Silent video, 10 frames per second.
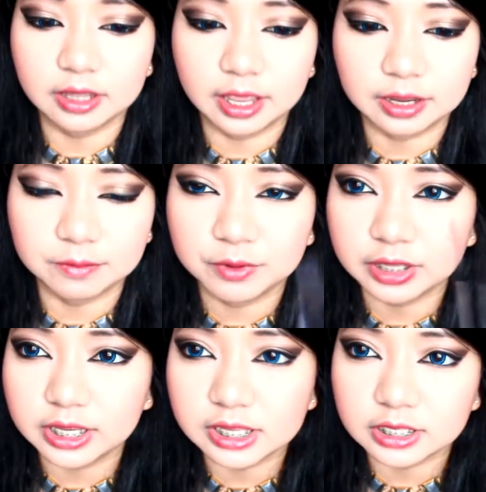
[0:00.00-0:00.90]
like
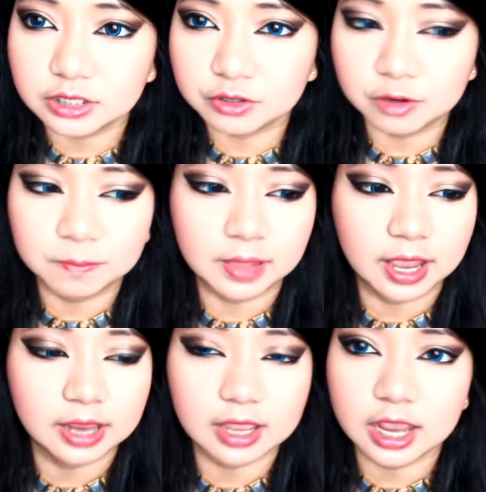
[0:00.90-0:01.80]
really easy to
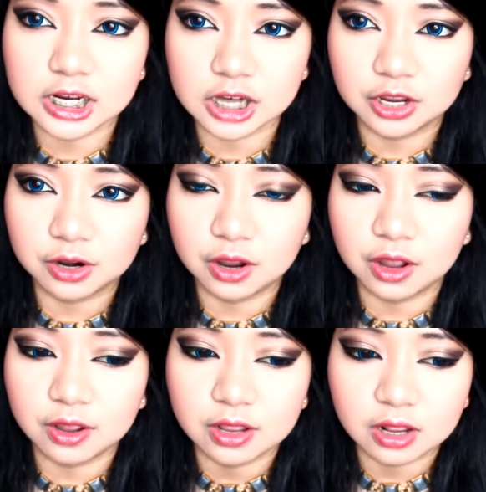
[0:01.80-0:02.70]
apply
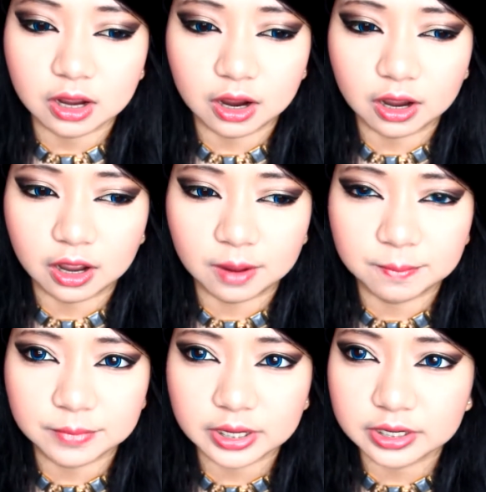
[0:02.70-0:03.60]
eyeshadow
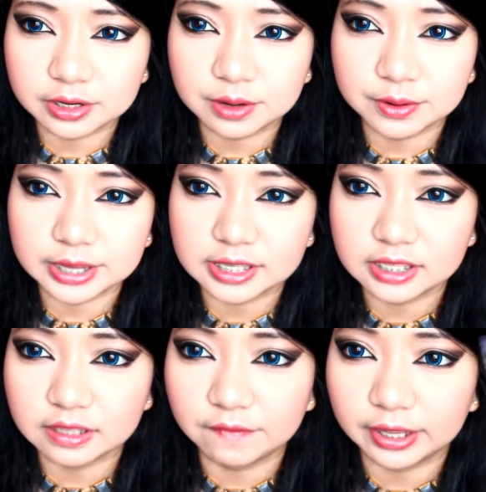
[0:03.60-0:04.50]
um, in the crease and
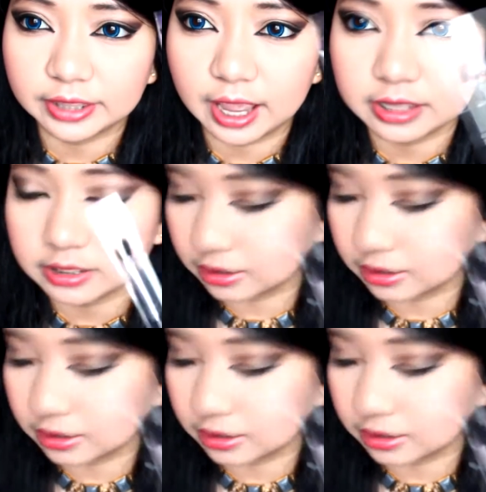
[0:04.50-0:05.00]
stuff like that